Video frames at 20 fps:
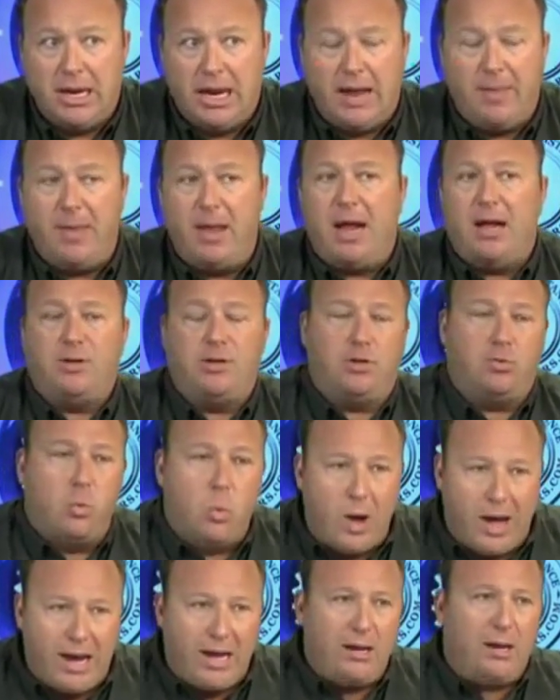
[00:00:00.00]
And then I just
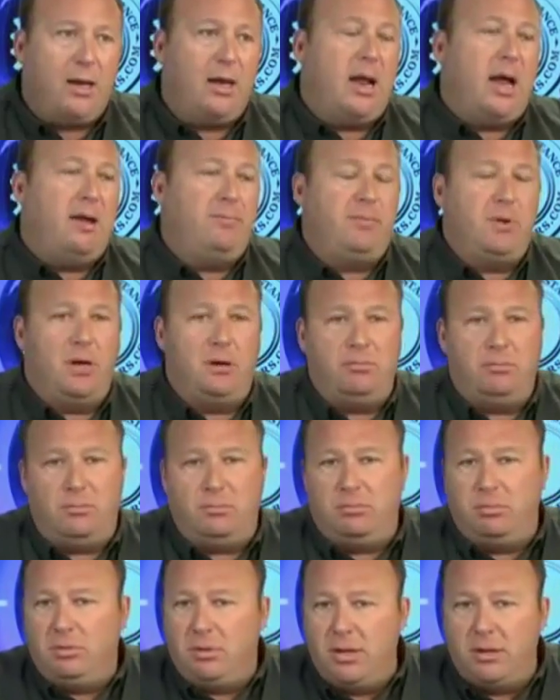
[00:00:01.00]
wait, and I've done
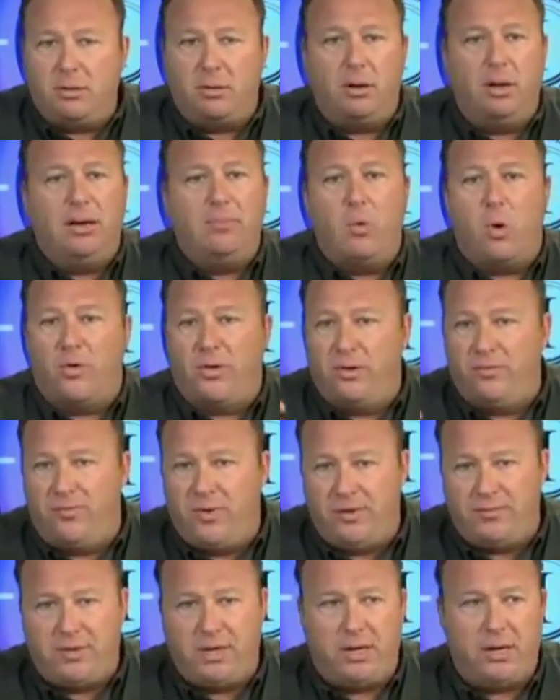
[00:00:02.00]
literally more than
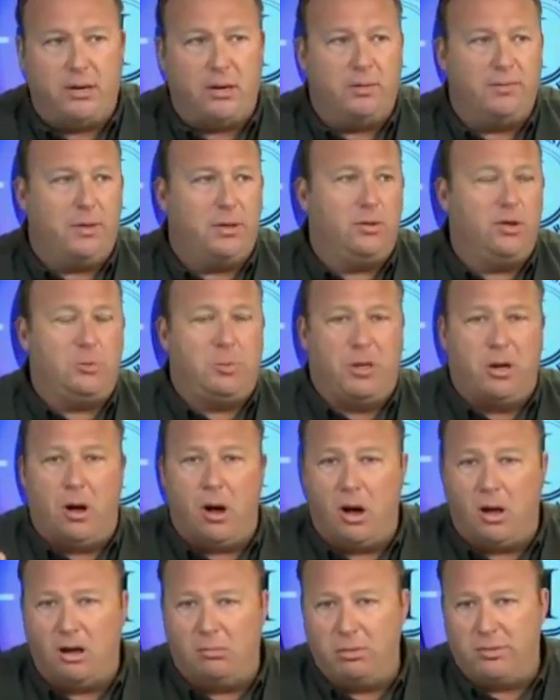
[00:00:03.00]
50 interviews, been
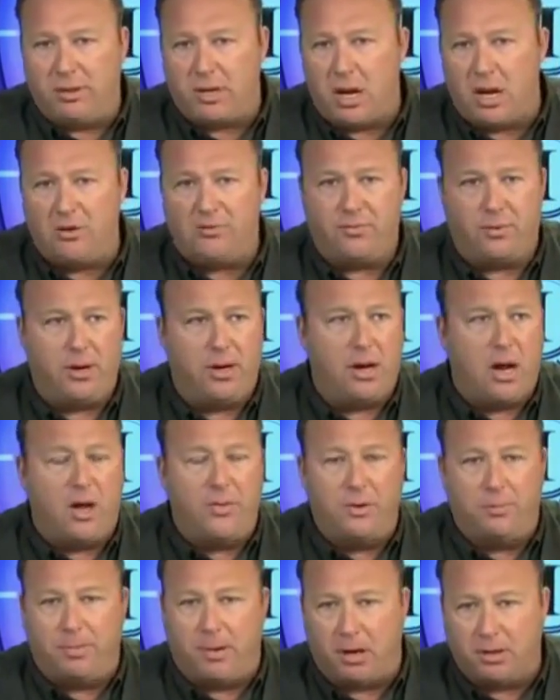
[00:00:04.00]
all over the country,
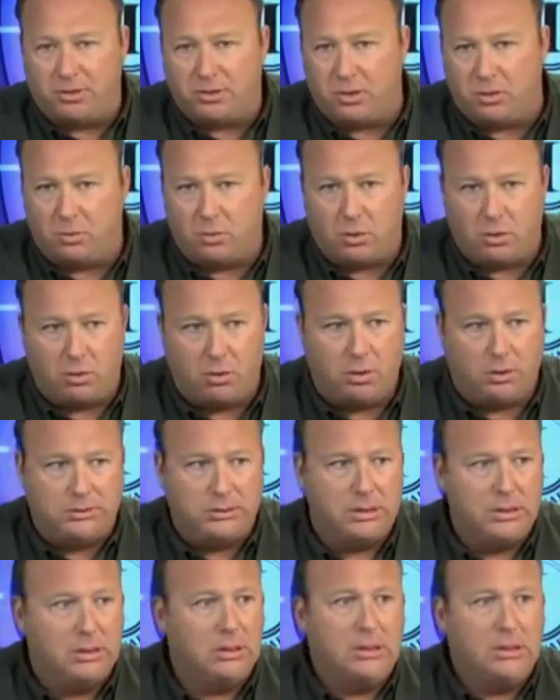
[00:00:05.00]
other parts of the world.